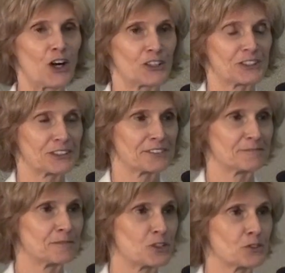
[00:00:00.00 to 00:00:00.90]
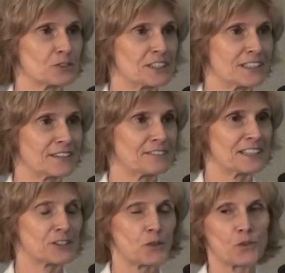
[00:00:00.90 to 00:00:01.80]
honor to
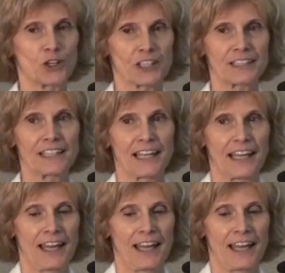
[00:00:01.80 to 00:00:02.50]
receive this award.